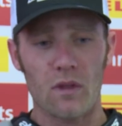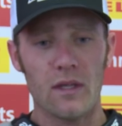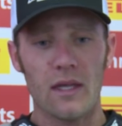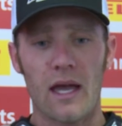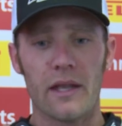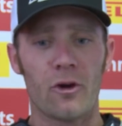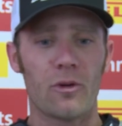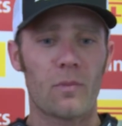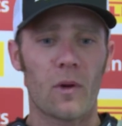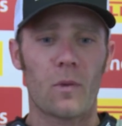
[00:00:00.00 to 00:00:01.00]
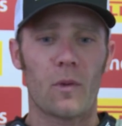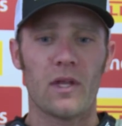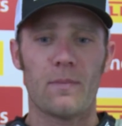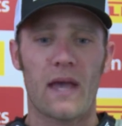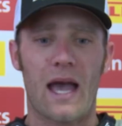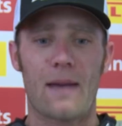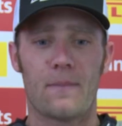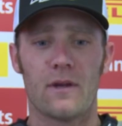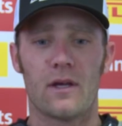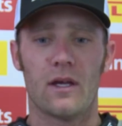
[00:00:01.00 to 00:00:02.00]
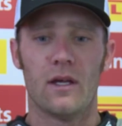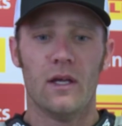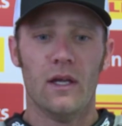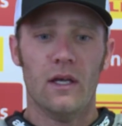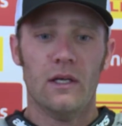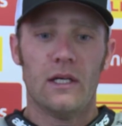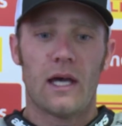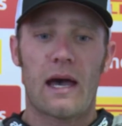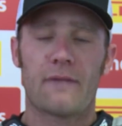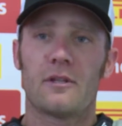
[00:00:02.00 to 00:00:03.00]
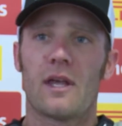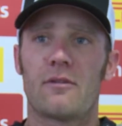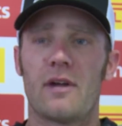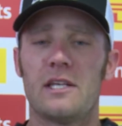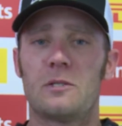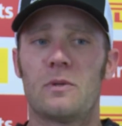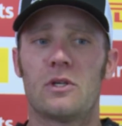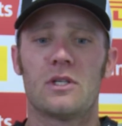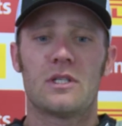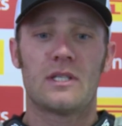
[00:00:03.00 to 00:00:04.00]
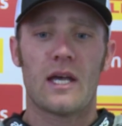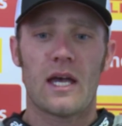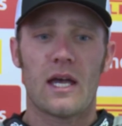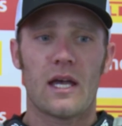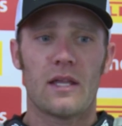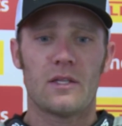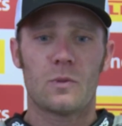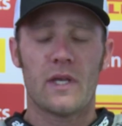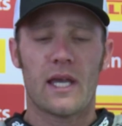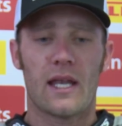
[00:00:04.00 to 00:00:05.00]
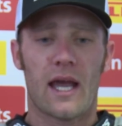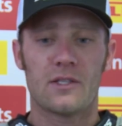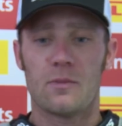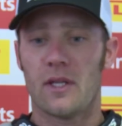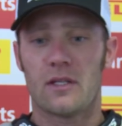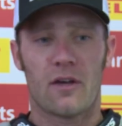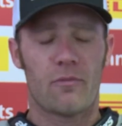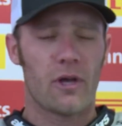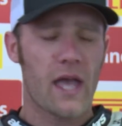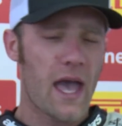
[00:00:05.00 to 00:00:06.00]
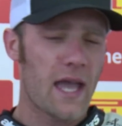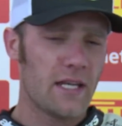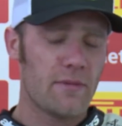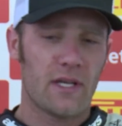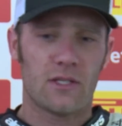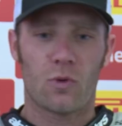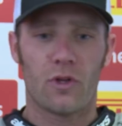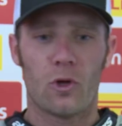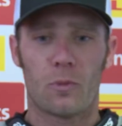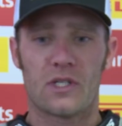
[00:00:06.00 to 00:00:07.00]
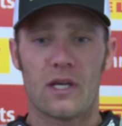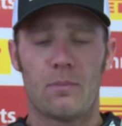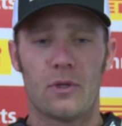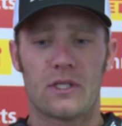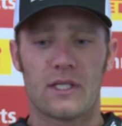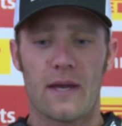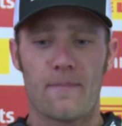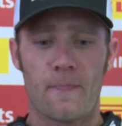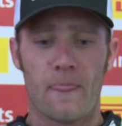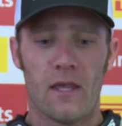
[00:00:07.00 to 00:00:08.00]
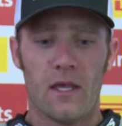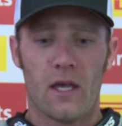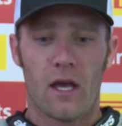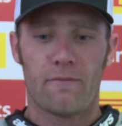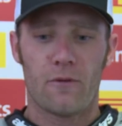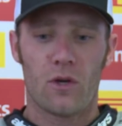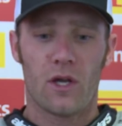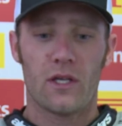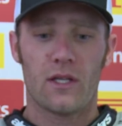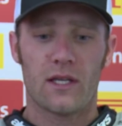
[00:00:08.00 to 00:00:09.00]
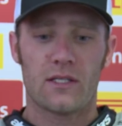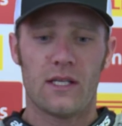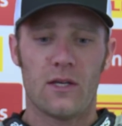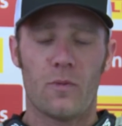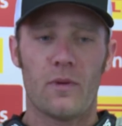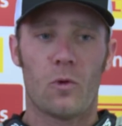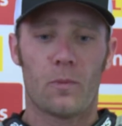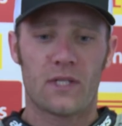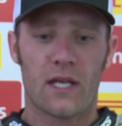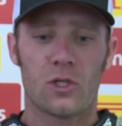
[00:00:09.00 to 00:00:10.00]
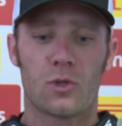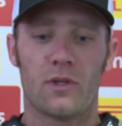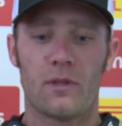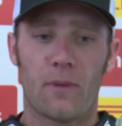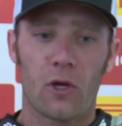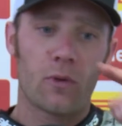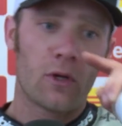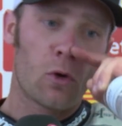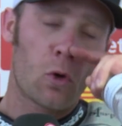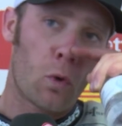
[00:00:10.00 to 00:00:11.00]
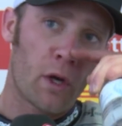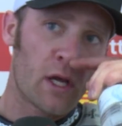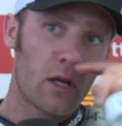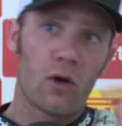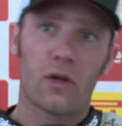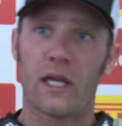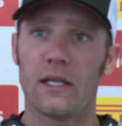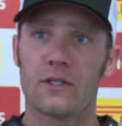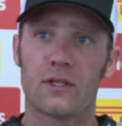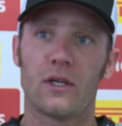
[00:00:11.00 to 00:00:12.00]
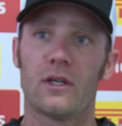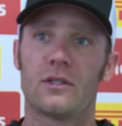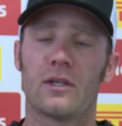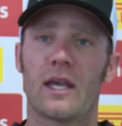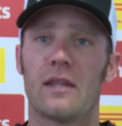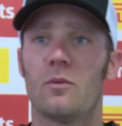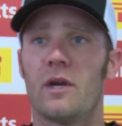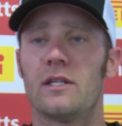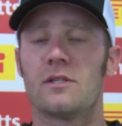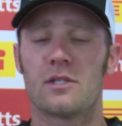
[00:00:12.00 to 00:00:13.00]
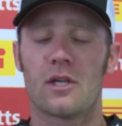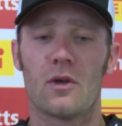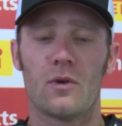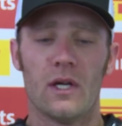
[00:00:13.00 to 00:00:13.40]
yeah, no, I'm probably a bit happier after that race because this weekend hasn't been tough by any means, quite the opposite. But I feel like there's a little bit more potential in the bike. We're not quite unlocking to get the wins. So